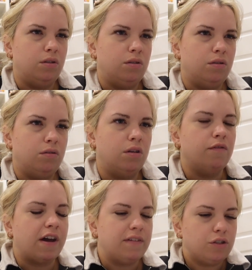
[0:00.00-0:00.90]
too many.
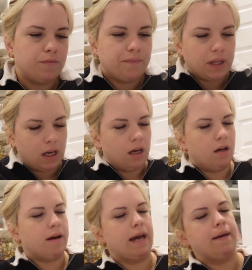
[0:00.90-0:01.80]
5 each.
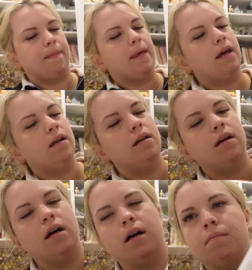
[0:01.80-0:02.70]
Okay, and
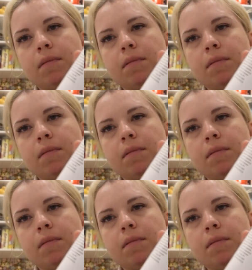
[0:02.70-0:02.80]
then